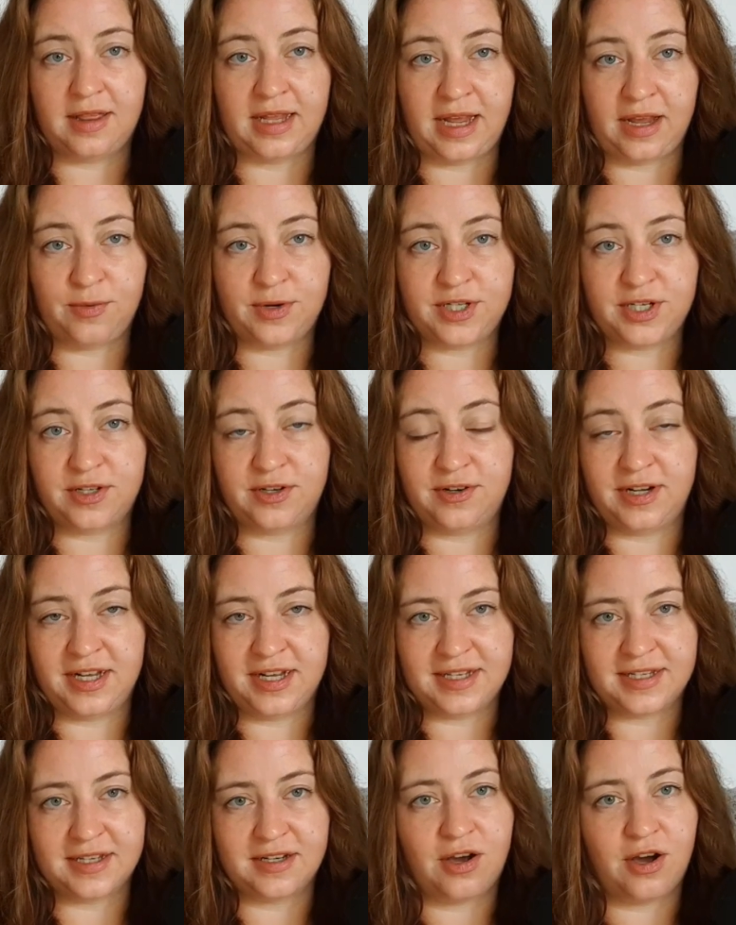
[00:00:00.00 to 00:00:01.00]
language
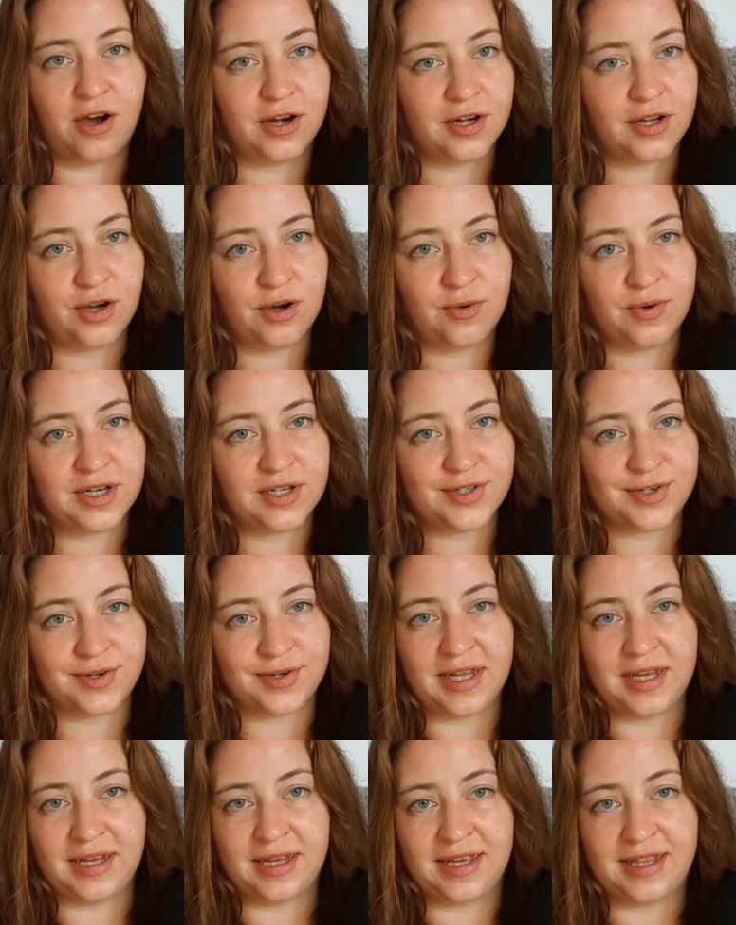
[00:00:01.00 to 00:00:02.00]
learning is an ongoing
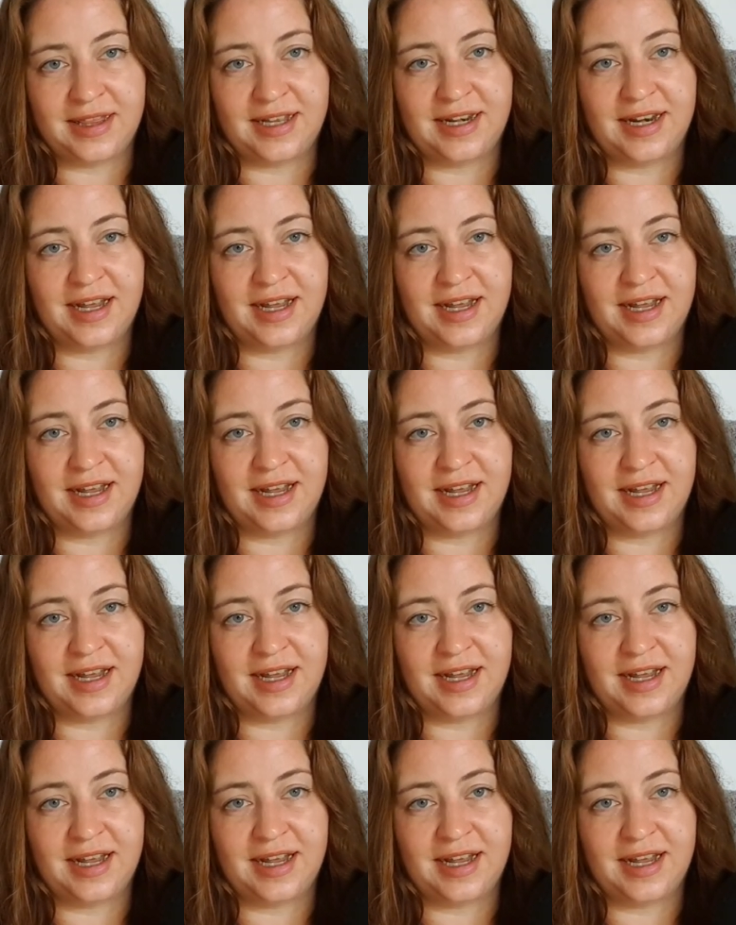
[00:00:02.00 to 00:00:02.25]
journey and that